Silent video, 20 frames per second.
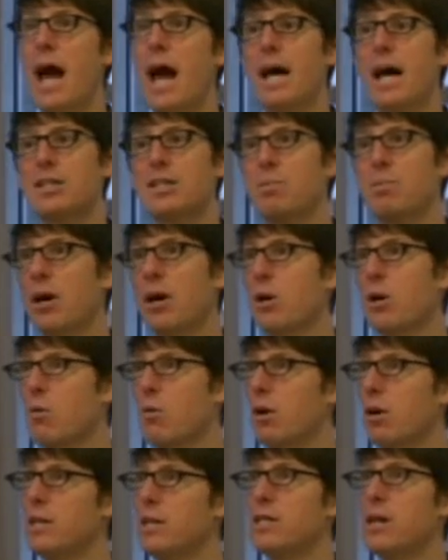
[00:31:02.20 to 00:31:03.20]
has
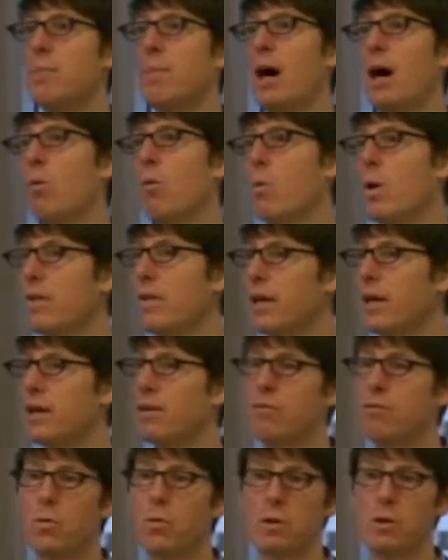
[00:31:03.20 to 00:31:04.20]
priorities about when they
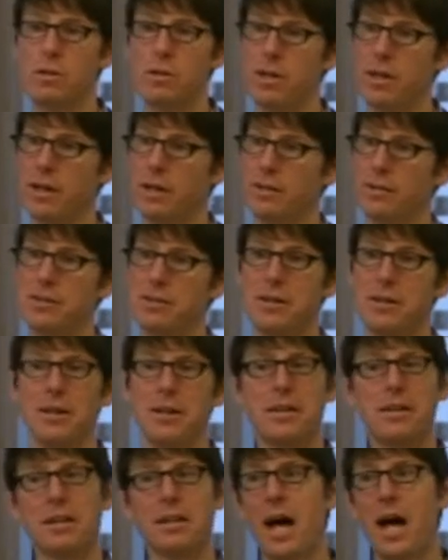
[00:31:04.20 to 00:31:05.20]
enforce things
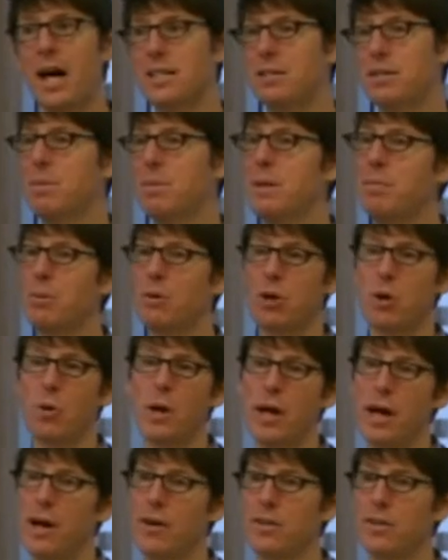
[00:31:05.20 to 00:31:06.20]
lots of people are
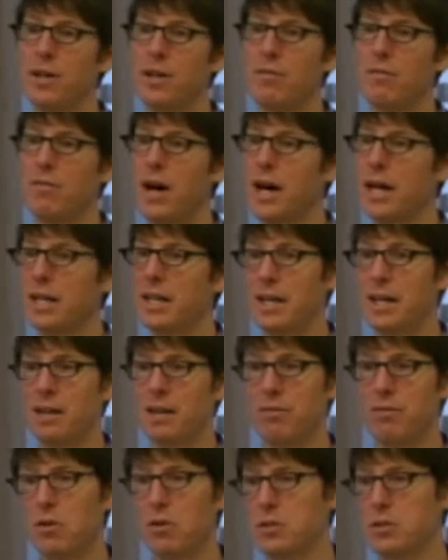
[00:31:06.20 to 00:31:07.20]
going out there
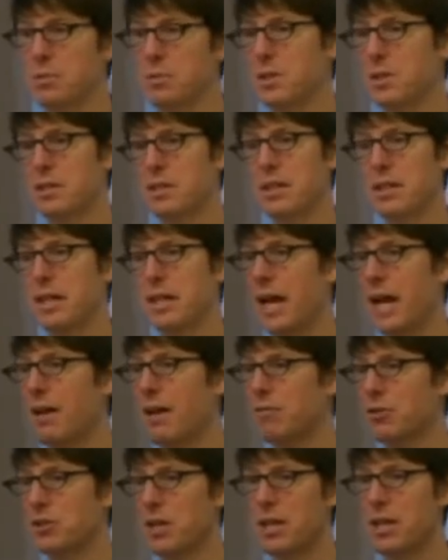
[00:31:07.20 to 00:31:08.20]
violating false and misleading
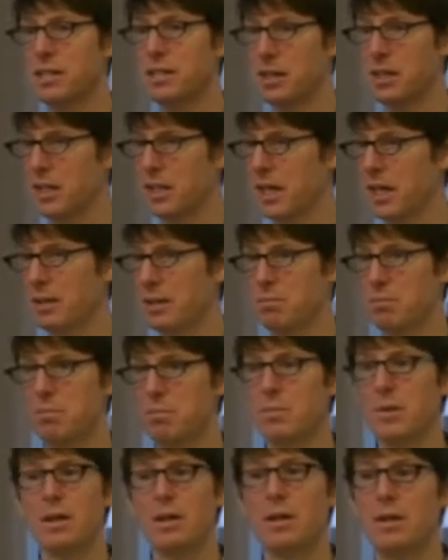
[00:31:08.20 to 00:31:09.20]
advertising
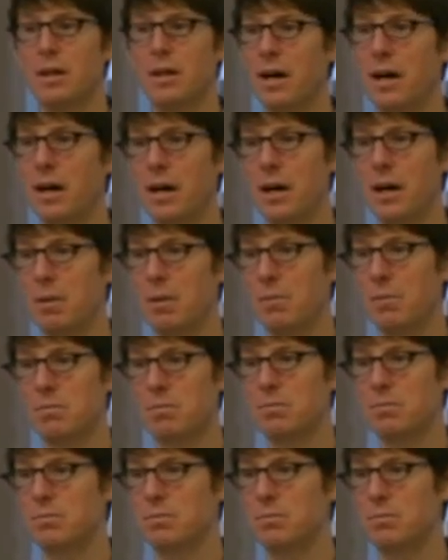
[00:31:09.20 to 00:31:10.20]
claim
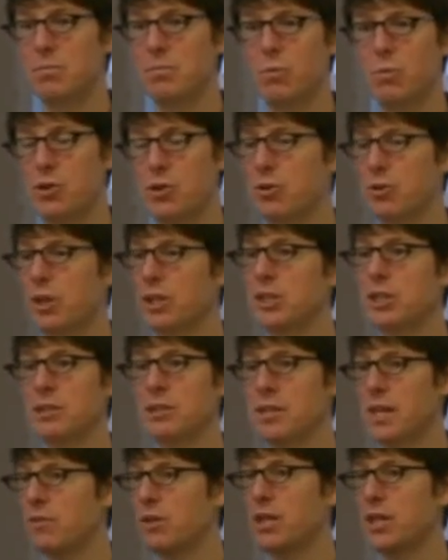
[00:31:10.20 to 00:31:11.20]
um,
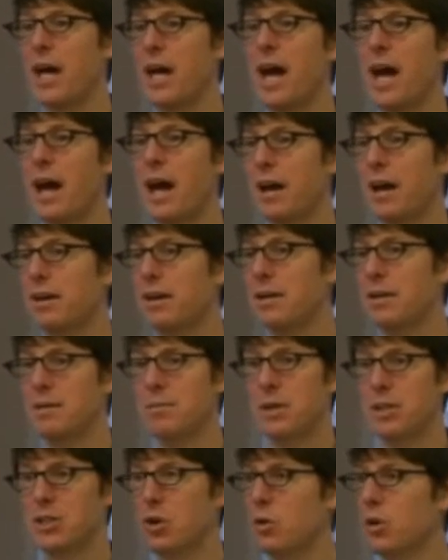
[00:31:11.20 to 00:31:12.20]
restrictions every day.
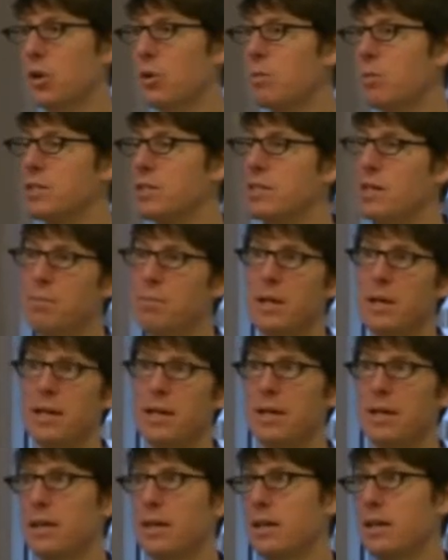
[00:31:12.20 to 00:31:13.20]
It's only when
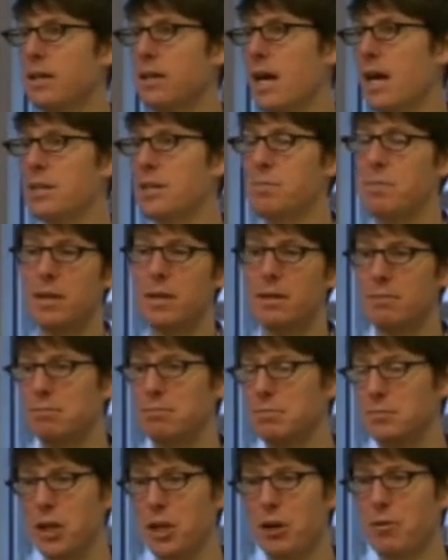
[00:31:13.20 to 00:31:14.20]
somebody has been,
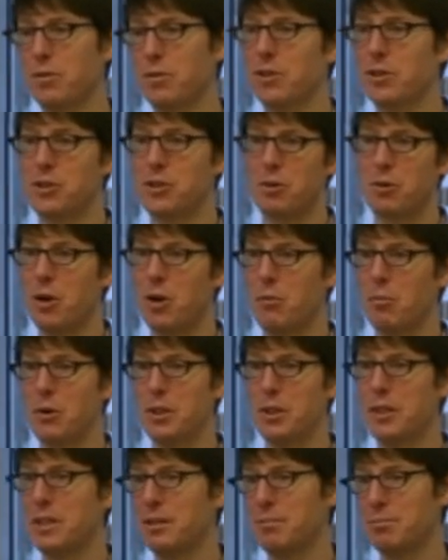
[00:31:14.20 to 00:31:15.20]
you know, there's a, a
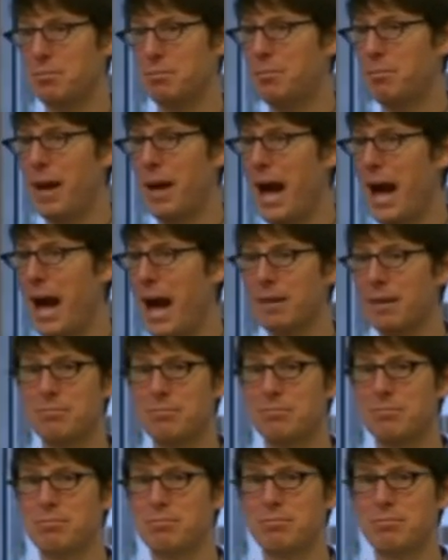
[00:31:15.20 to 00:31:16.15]
really bad